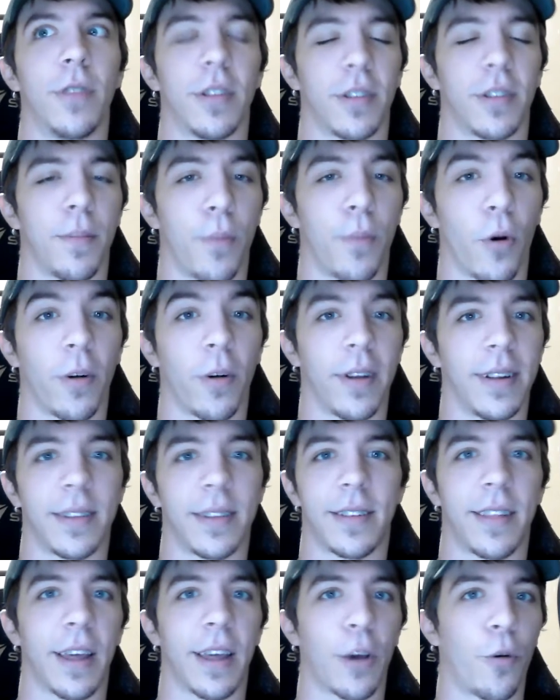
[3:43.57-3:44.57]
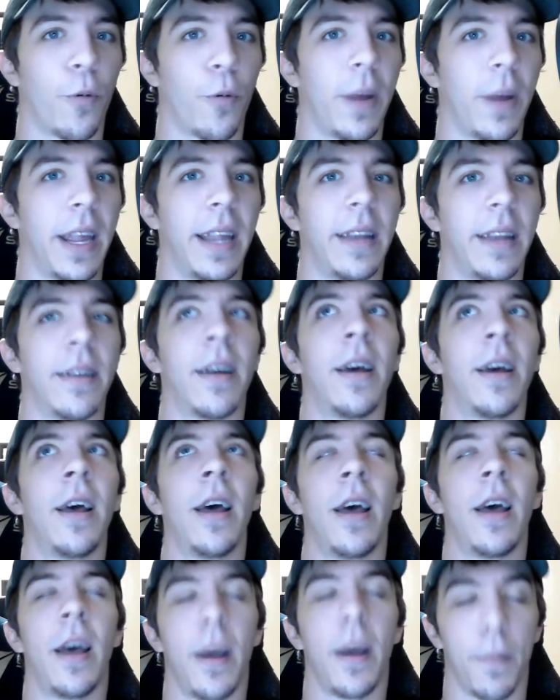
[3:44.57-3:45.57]
the subordinates that Queen
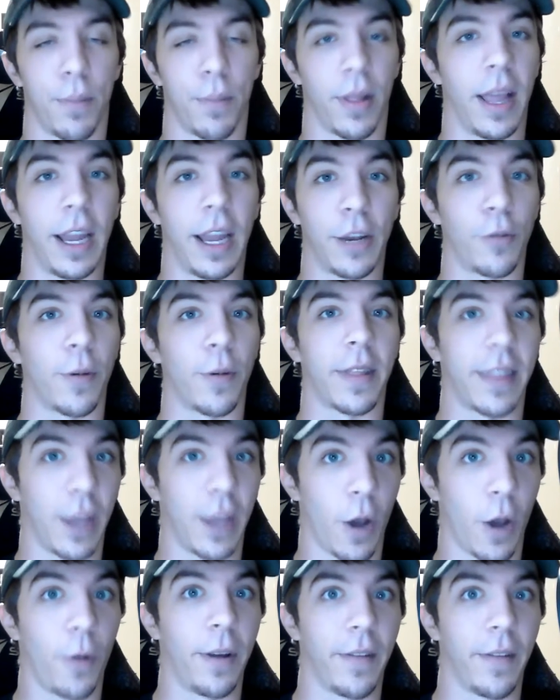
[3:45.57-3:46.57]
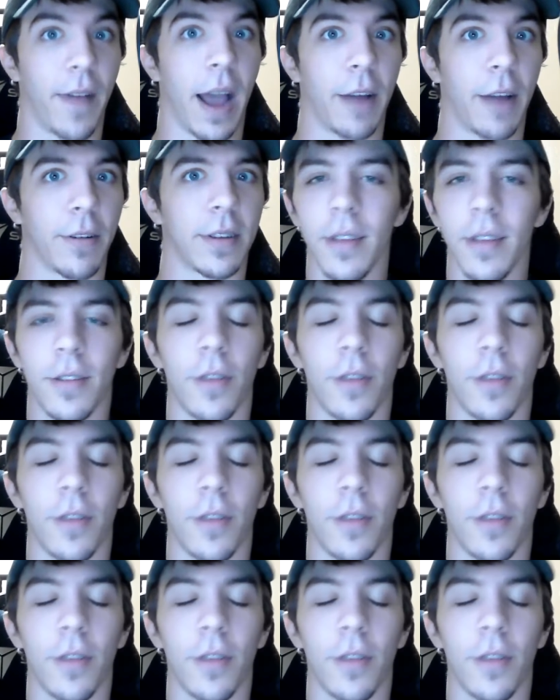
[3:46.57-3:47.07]
plagued with the Oni virus.